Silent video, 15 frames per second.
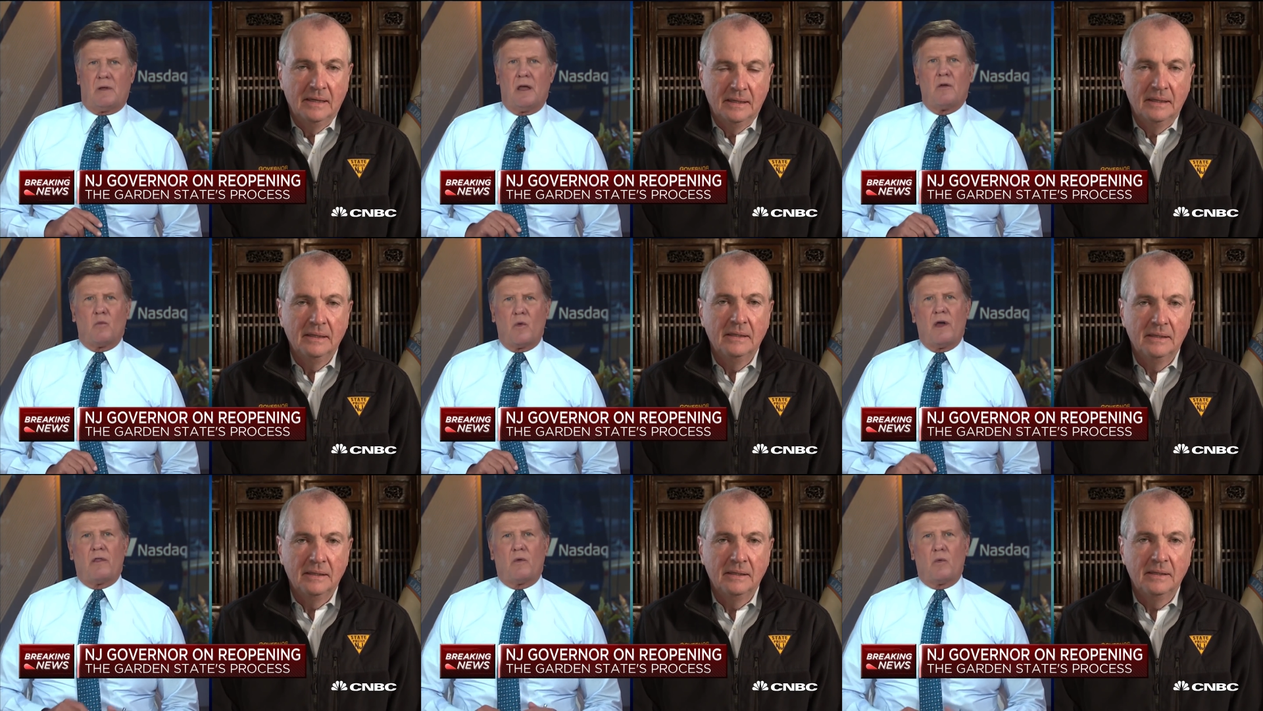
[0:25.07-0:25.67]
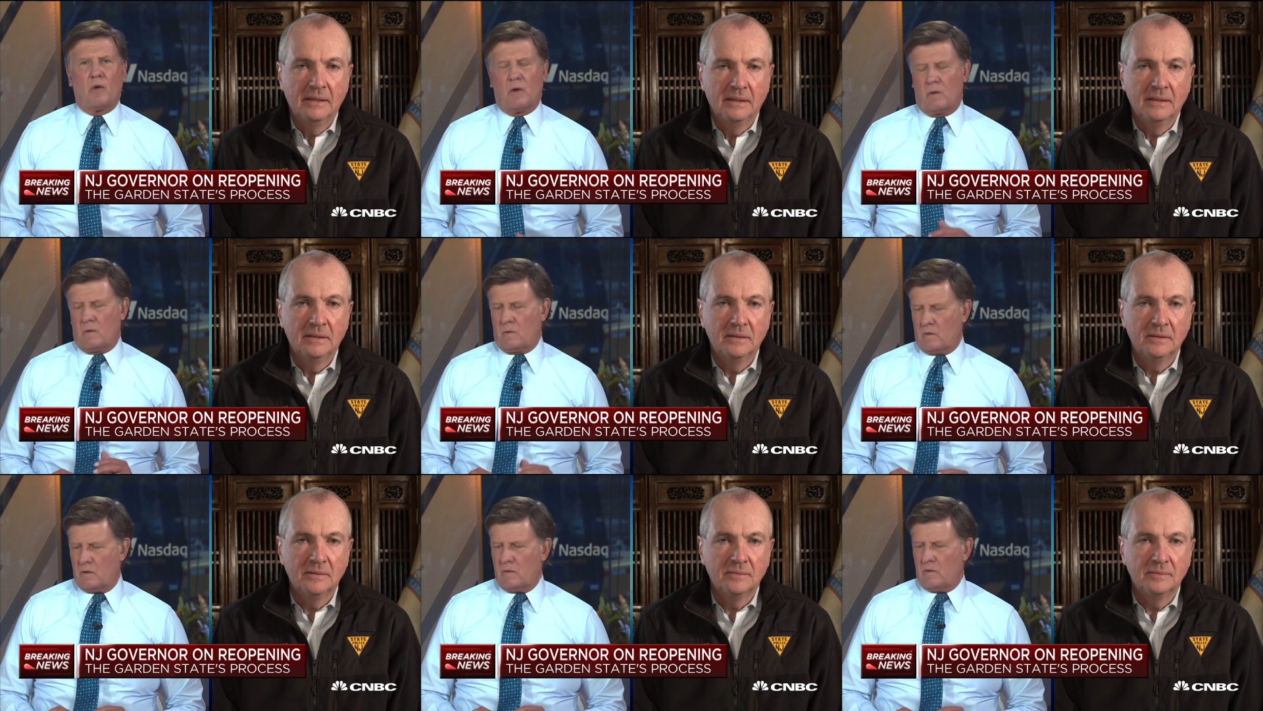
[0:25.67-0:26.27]
Speaker 1: and whether
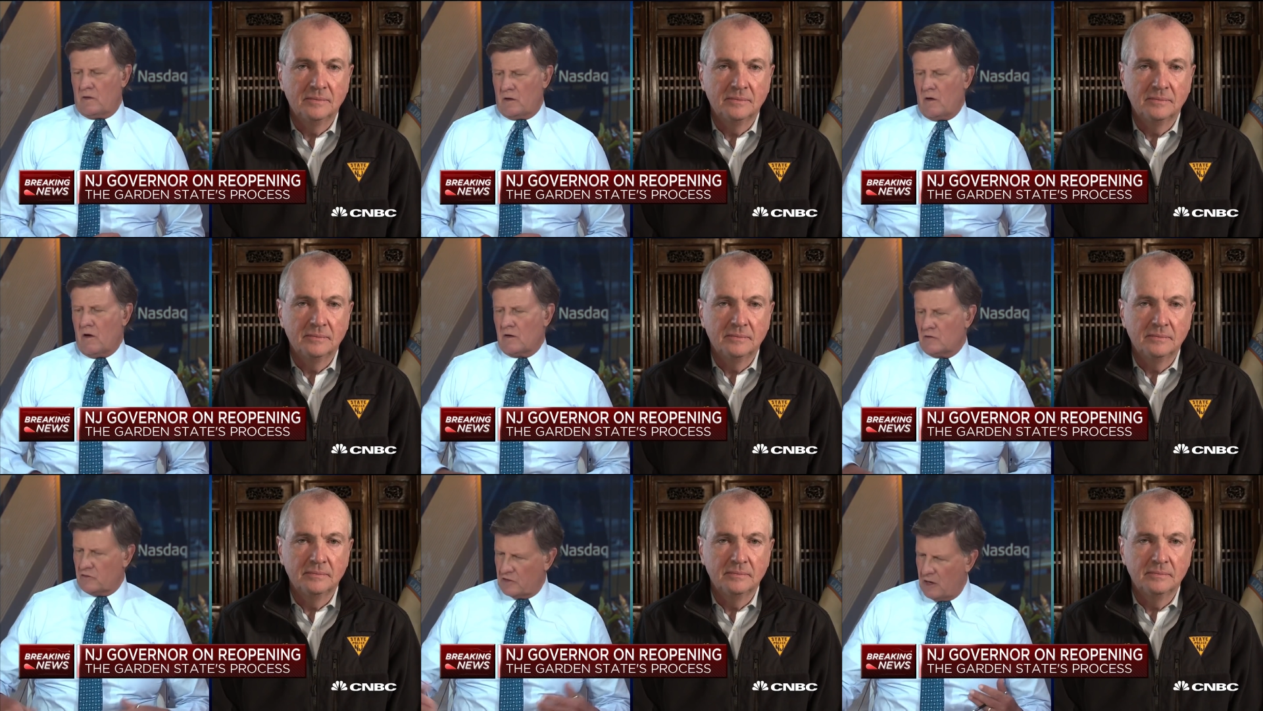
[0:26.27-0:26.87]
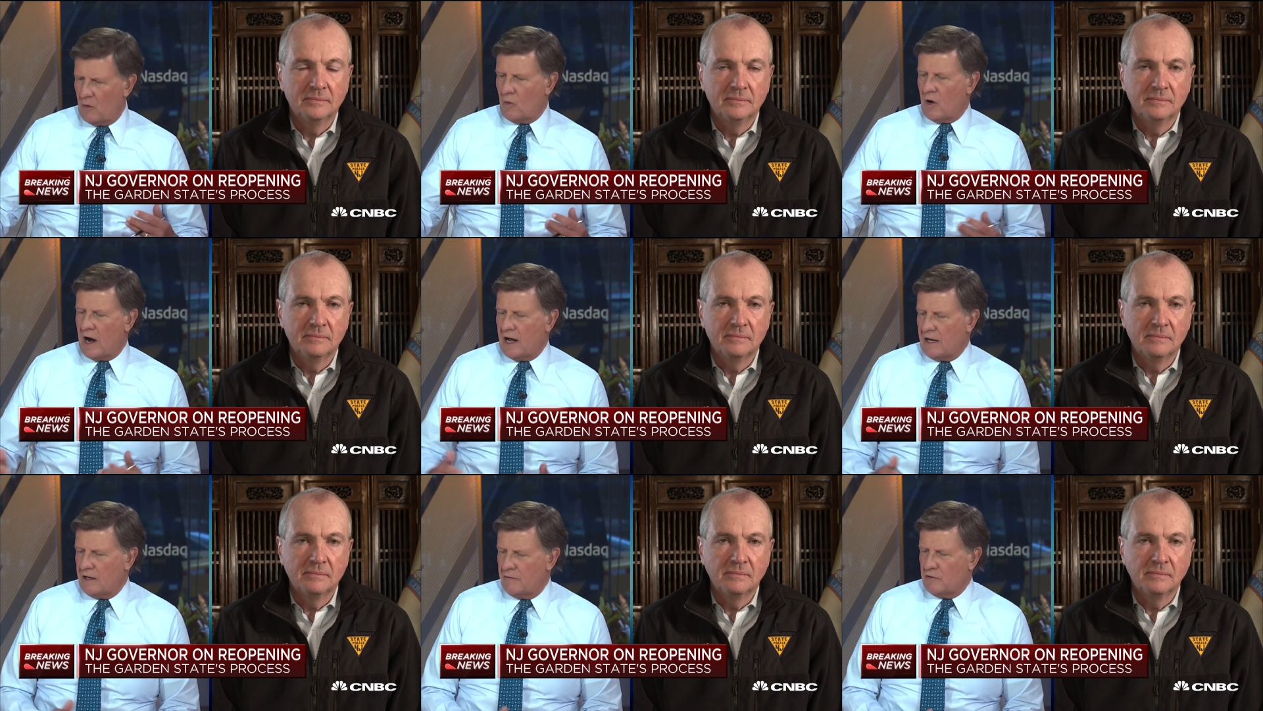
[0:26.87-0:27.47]
we're the, the Garden State where
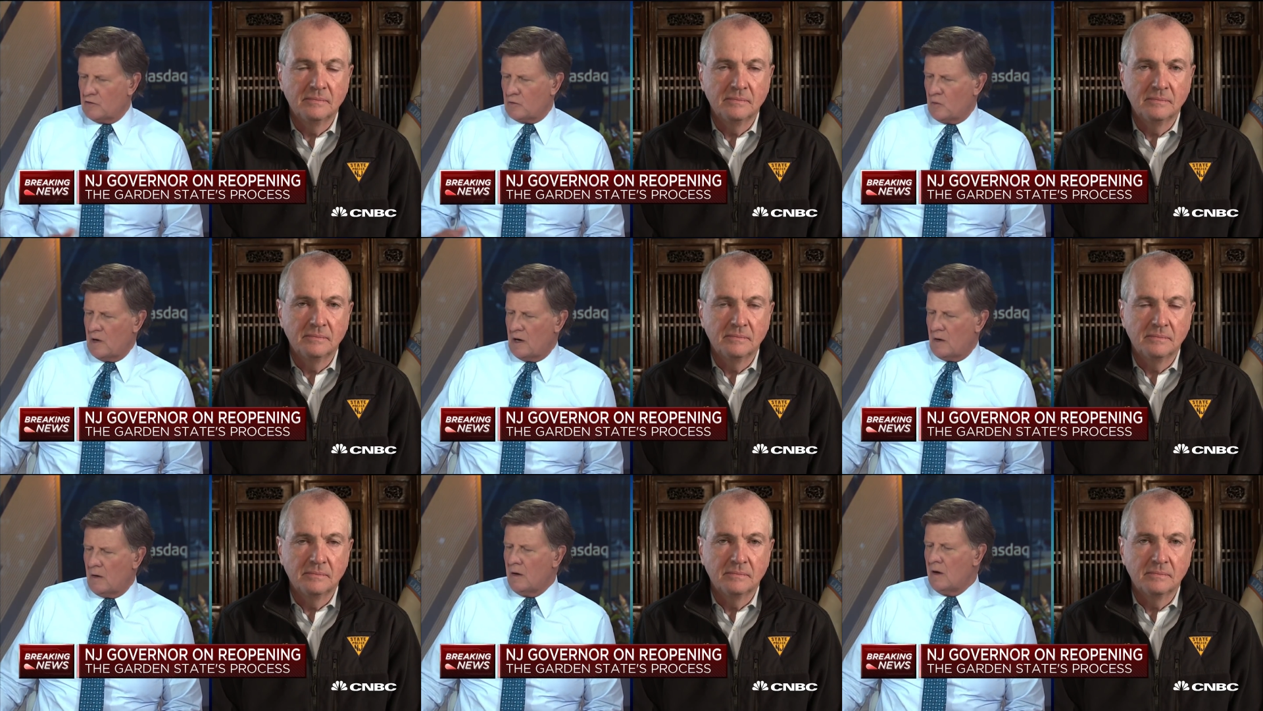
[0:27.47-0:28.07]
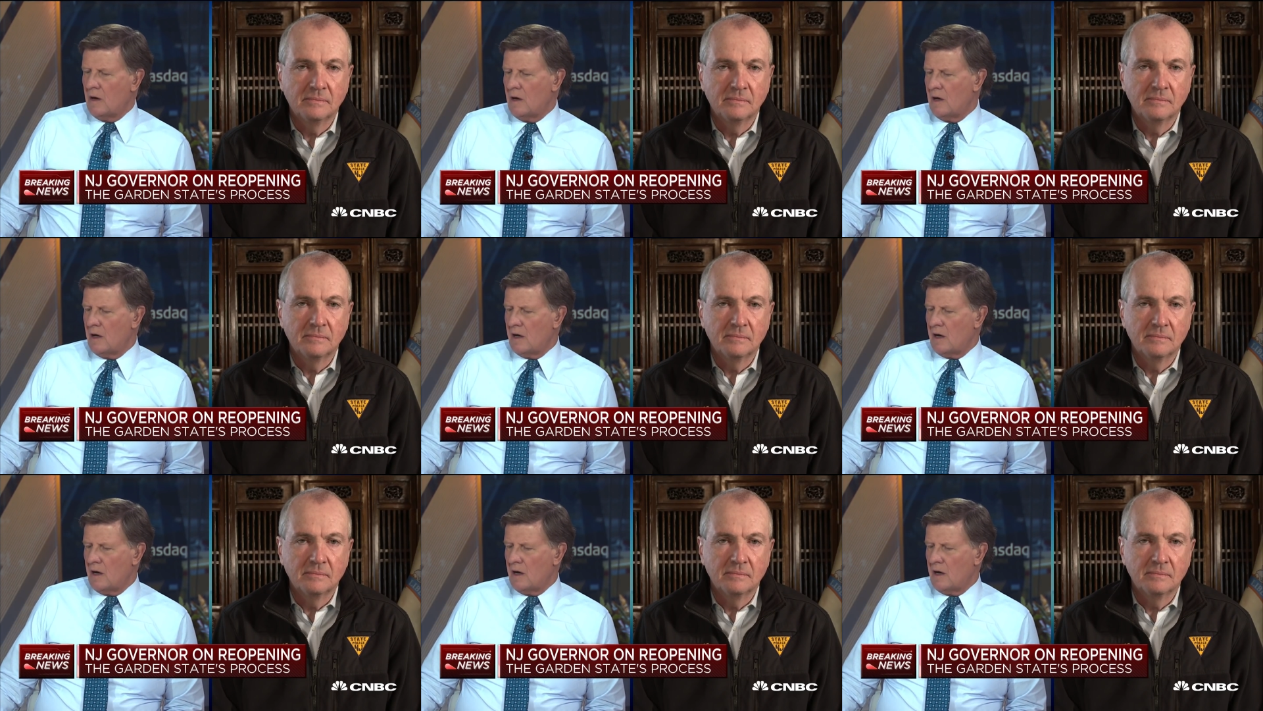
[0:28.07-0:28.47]
I live as well.